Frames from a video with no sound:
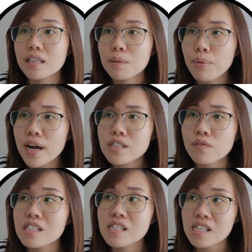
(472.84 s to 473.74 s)
the price
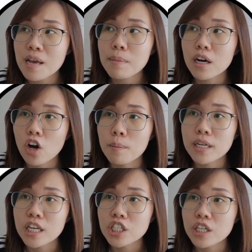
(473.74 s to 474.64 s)
of this same
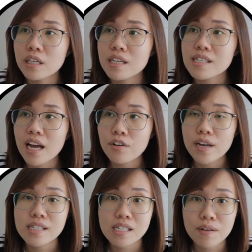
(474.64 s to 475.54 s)
accommodation is
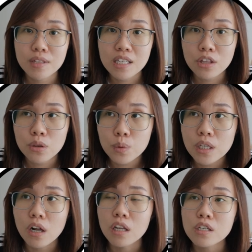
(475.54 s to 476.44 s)

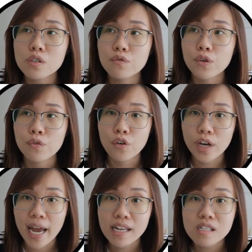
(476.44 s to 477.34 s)
$173 for
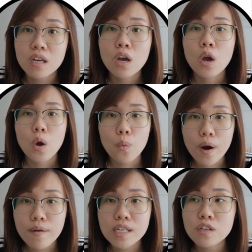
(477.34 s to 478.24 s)
4 nights.
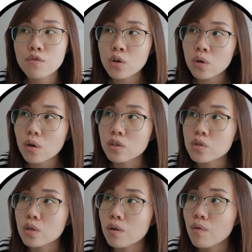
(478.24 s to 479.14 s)
Whereas if you look
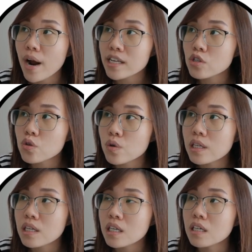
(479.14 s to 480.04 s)
onto the right
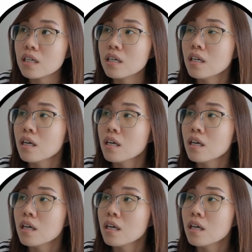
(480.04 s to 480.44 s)
screen here,